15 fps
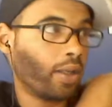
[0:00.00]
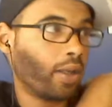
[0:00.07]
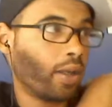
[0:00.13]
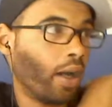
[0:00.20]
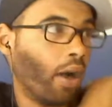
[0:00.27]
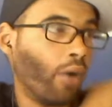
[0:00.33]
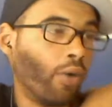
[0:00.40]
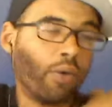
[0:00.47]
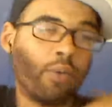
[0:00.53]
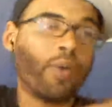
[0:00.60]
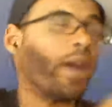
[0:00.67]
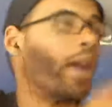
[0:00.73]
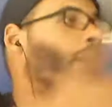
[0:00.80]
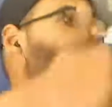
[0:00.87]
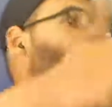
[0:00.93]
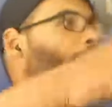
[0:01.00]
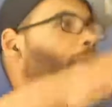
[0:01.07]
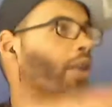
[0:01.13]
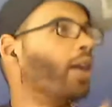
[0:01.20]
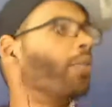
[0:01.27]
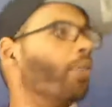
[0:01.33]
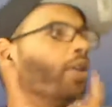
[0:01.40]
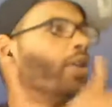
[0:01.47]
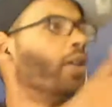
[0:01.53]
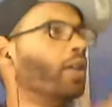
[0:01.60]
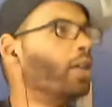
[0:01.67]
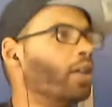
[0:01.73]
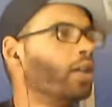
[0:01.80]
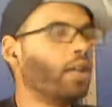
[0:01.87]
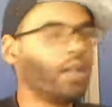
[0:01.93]
we got to wrap it up.
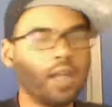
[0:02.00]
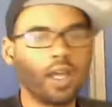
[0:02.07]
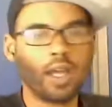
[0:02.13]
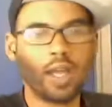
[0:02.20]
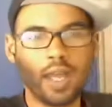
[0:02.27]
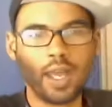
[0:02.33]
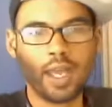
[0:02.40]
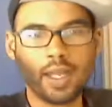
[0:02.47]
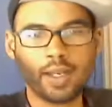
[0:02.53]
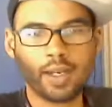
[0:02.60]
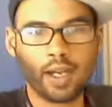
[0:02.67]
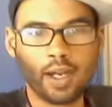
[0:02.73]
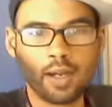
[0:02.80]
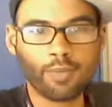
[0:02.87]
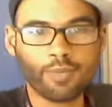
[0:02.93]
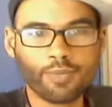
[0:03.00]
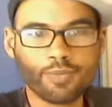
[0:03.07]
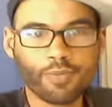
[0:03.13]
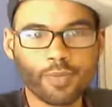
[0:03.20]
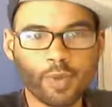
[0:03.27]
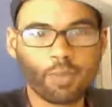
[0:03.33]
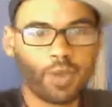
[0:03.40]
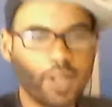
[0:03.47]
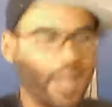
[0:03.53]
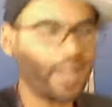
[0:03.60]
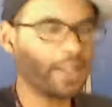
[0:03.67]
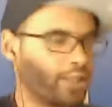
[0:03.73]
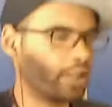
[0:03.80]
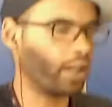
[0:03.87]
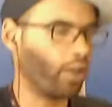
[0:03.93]
And but yeah,
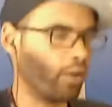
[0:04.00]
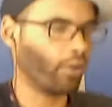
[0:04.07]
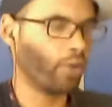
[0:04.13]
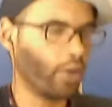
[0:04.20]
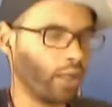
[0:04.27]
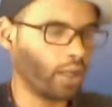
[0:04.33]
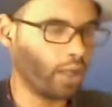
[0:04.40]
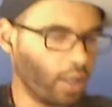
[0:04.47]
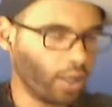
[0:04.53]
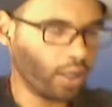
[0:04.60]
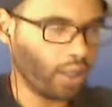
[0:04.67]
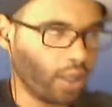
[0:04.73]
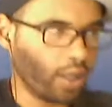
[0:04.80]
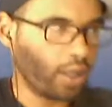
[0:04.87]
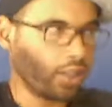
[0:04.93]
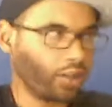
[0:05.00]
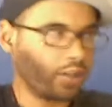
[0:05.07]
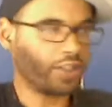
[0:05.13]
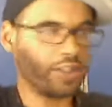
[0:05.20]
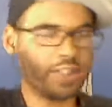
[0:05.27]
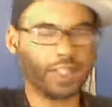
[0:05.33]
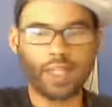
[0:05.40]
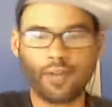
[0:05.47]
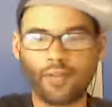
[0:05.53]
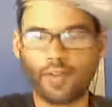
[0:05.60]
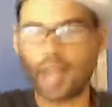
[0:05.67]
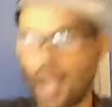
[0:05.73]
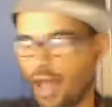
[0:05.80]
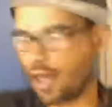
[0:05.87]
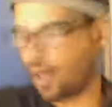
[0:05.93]
so just to give a
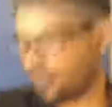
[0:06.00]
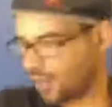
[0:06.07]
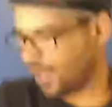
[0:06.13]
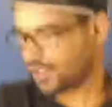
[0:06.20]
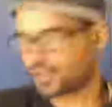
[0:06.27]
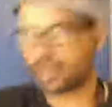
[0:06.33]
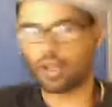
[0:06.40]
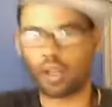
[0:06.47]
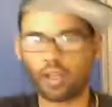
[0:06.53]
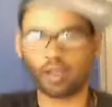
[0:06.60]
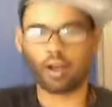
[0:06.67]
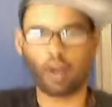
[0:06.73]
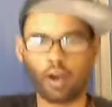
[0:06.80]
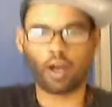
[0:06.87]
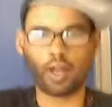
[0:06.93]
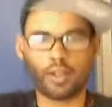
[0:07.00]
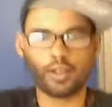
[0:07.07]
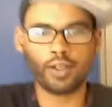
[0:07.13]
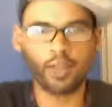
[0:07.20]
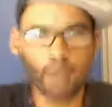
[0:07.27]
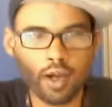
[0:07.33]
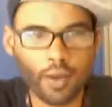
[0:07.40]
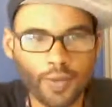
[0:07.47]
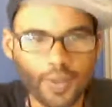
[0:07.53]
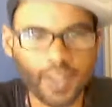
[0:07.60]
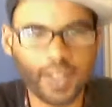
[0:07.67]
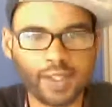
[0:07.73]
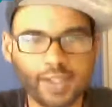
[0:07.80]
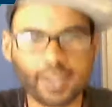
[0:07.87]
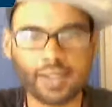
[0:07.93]
last thought on
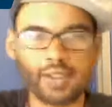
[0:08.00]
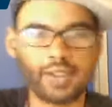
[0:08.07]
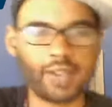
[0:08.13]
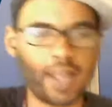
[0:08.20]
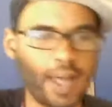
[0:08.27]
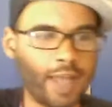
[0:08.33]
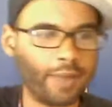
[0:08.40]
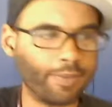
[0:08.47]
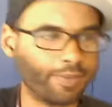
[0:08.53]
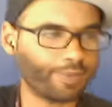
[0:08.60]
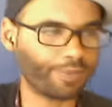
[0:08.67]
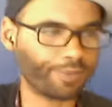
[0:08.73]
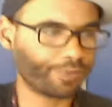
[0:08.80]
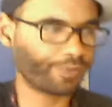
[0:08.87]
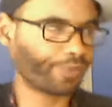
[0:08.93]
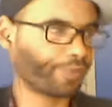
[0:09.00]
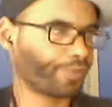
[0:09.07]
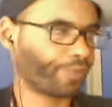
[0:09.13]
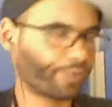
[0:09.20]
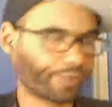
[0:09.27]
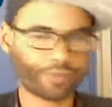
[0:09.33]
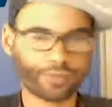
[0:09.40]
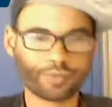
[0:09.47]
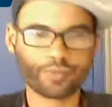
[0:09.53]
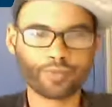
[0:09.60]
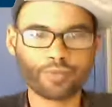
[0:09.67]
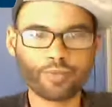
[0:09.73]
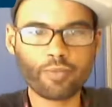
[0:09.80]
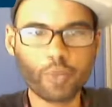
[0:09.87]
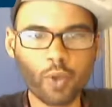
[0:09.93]
this is that
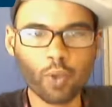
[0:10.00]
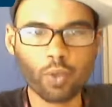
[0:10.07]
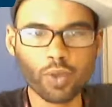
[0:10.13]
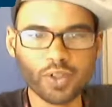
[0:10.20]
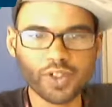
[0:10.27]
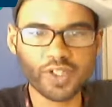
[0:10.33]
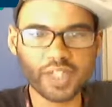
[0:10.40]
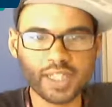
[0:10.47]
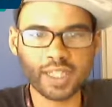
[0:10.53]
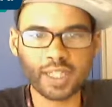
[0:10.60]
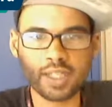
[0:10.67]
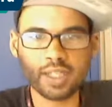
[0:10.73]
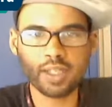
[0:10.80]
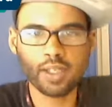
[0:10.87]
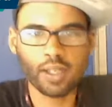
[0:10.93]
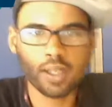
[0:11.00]
we'll see